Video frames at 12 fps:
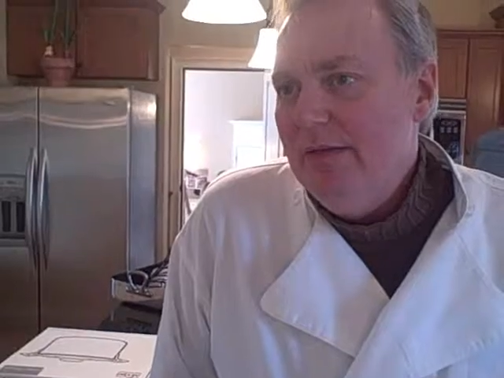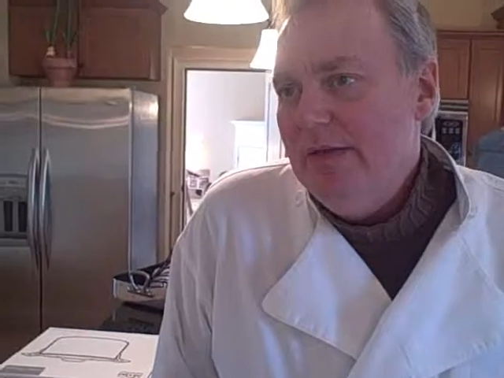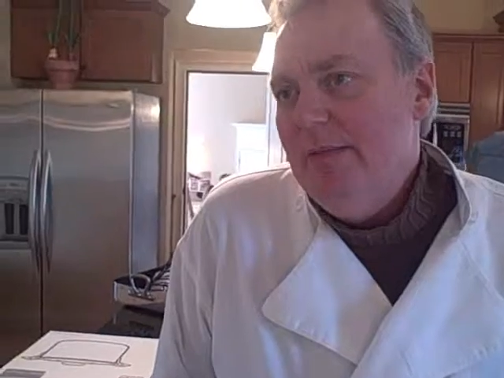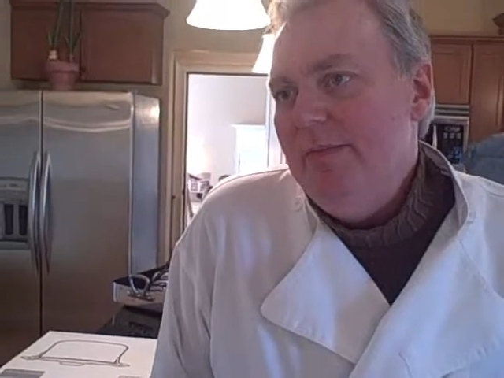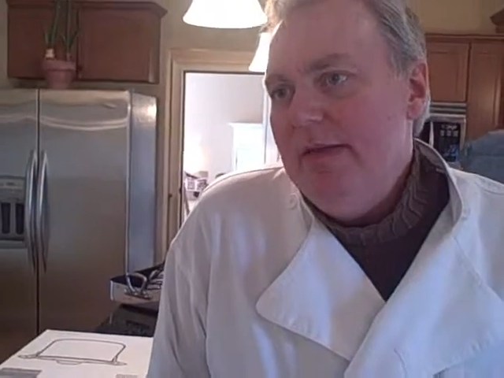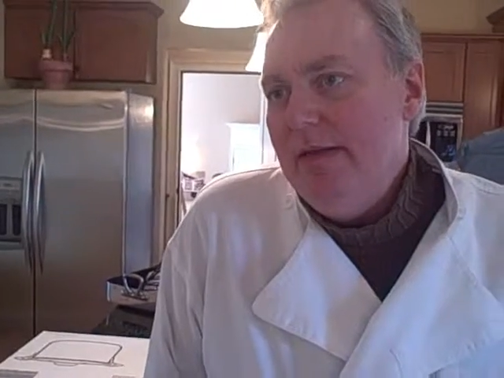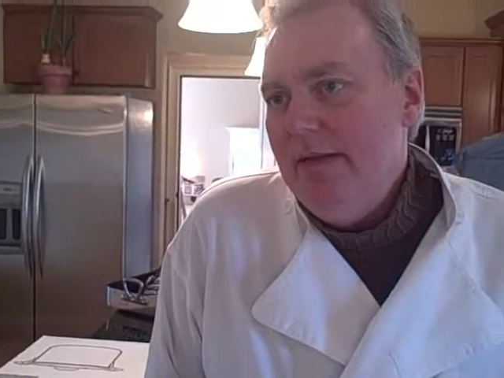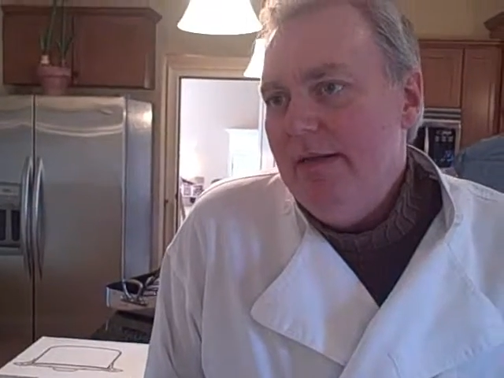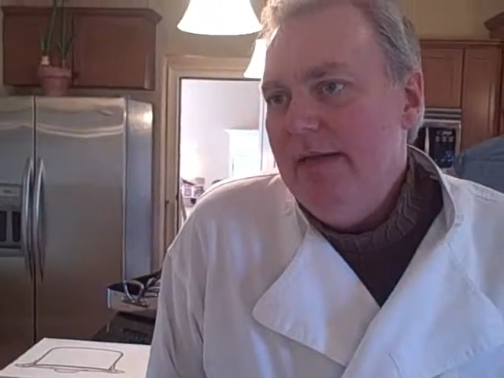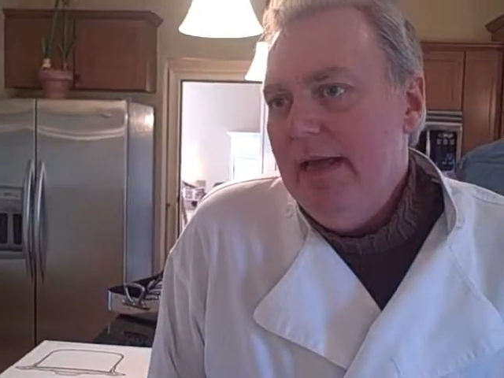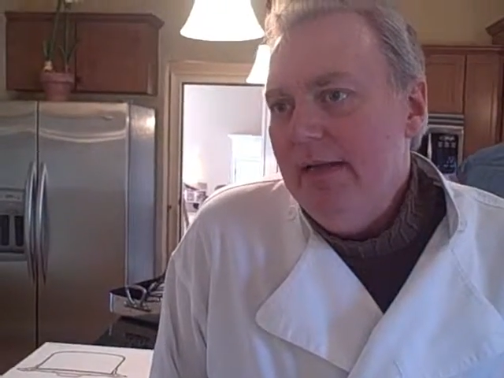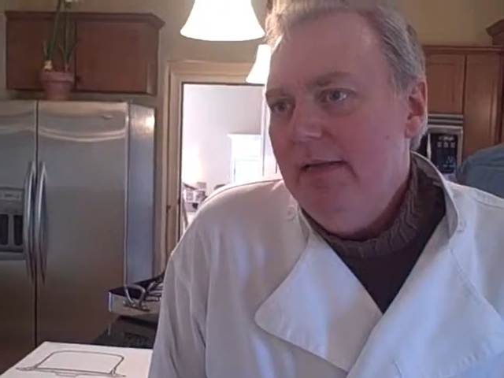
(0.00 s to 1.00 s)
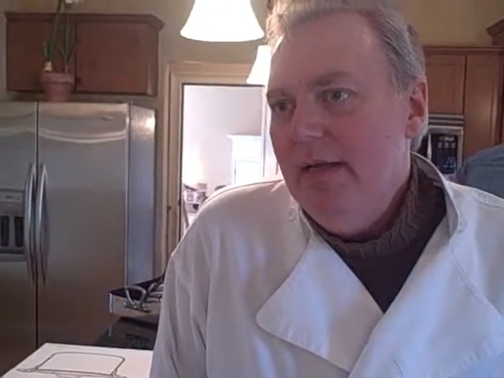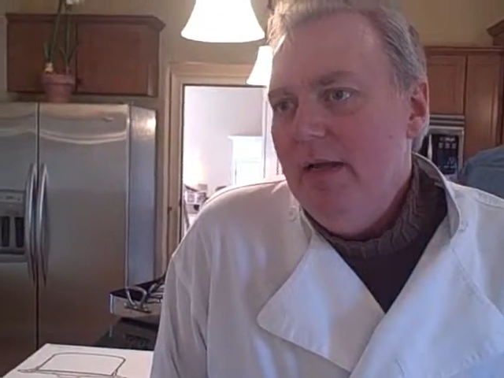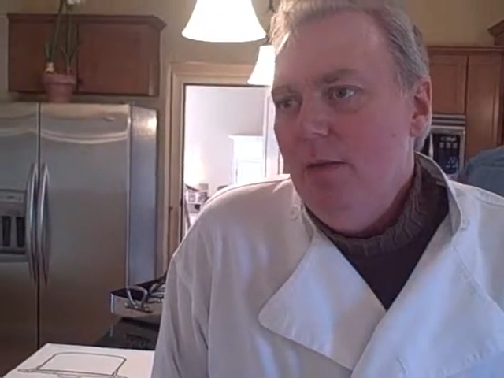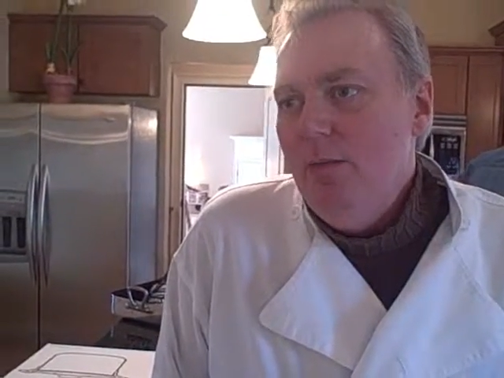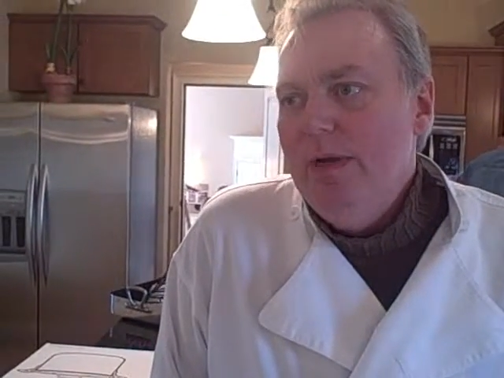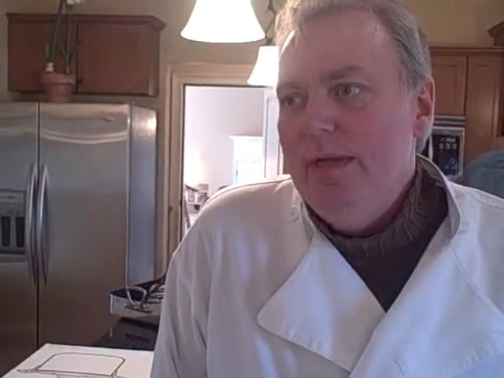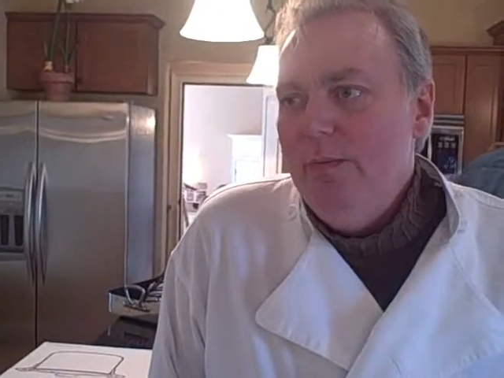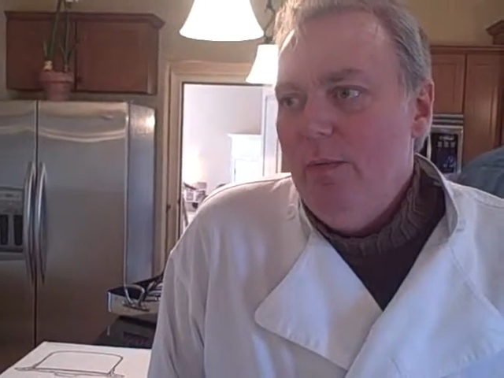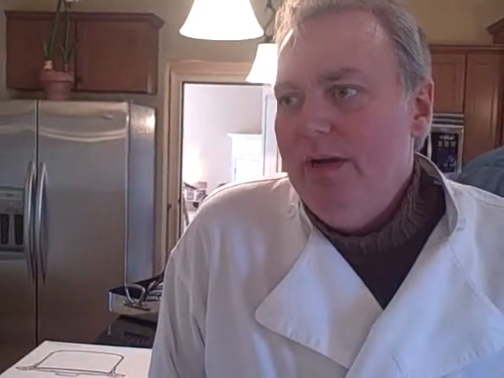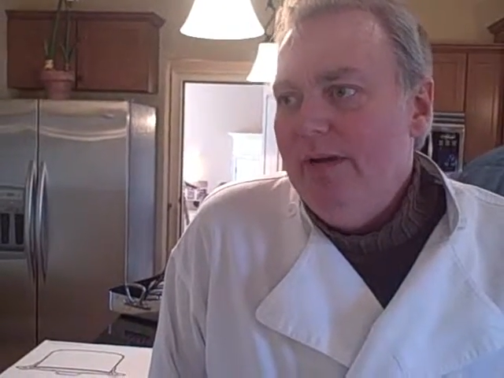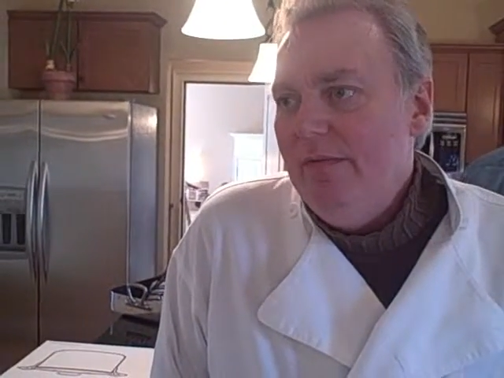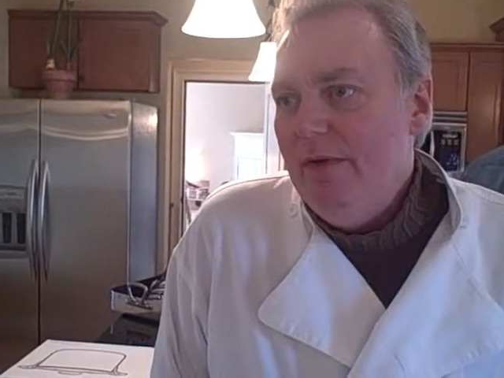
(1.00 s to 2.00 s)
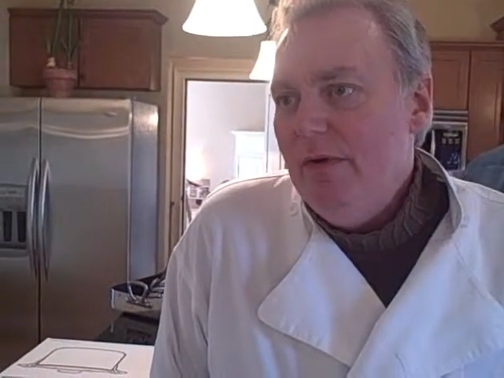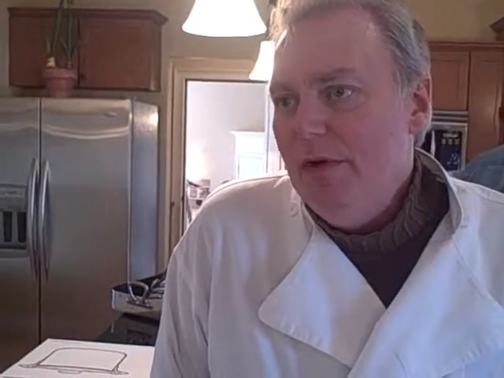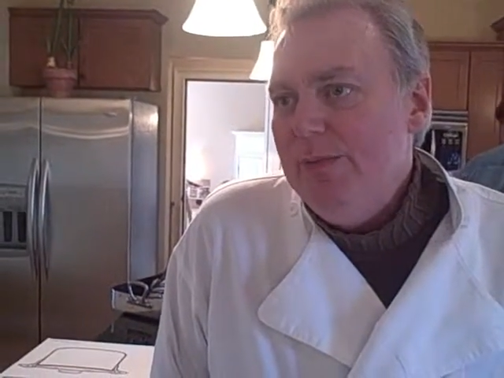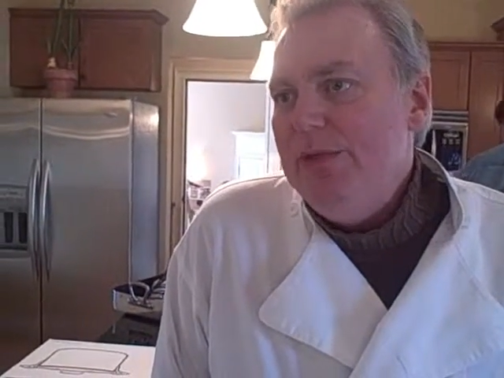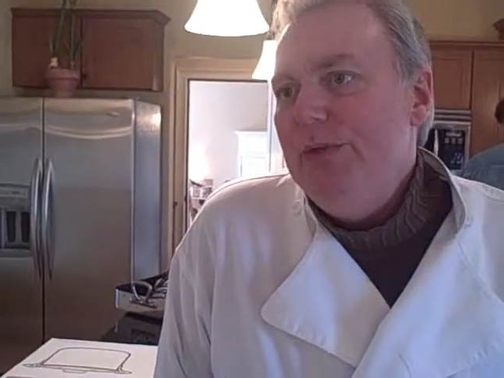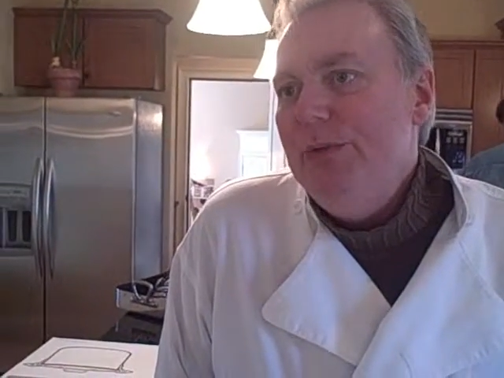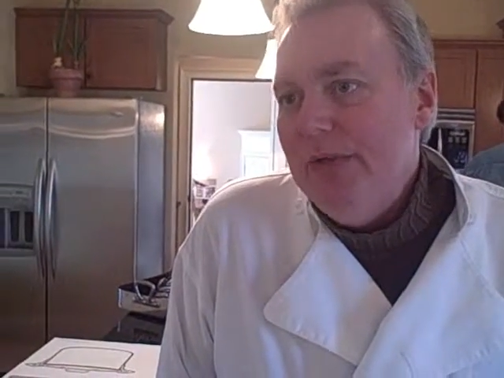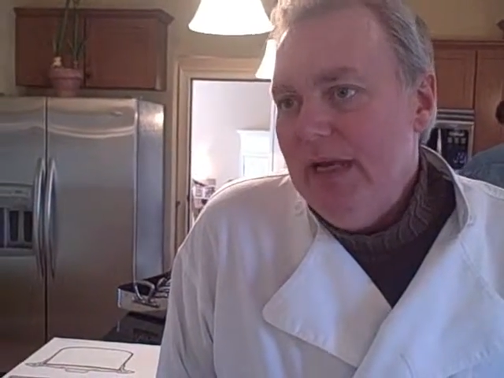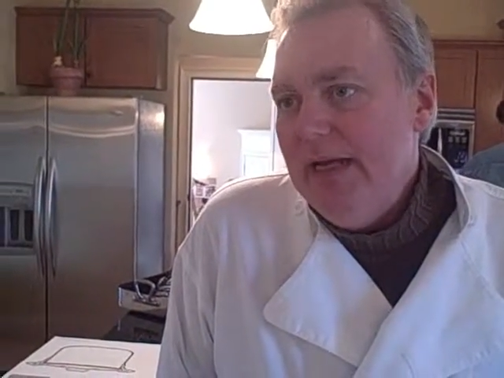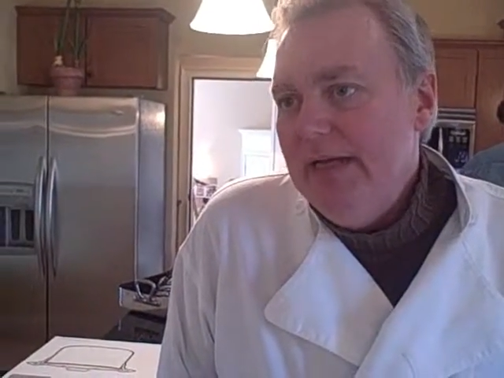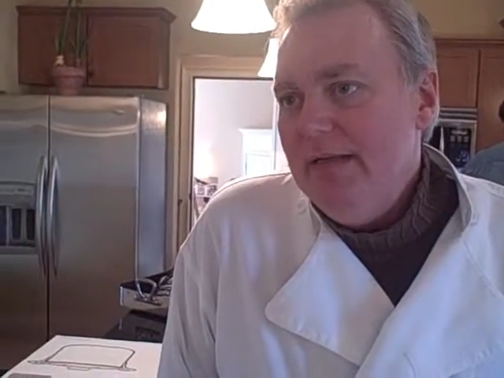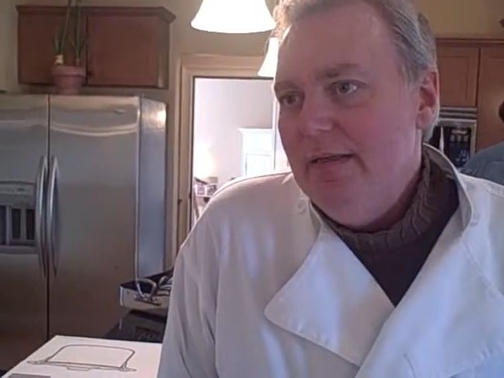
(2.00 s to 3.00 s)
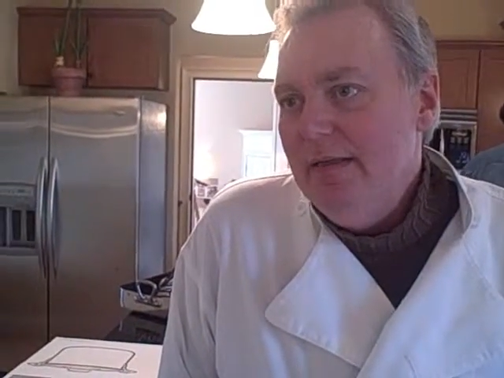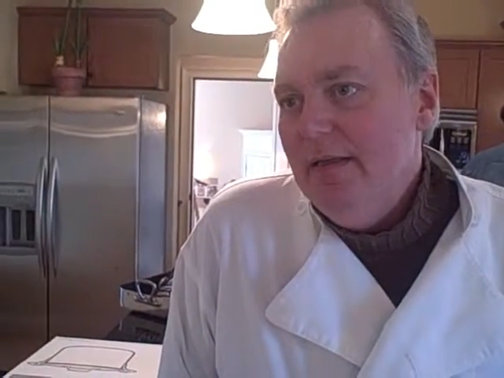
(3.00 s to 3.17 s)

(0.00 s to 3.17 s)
or something like that, with whatever herbs you like.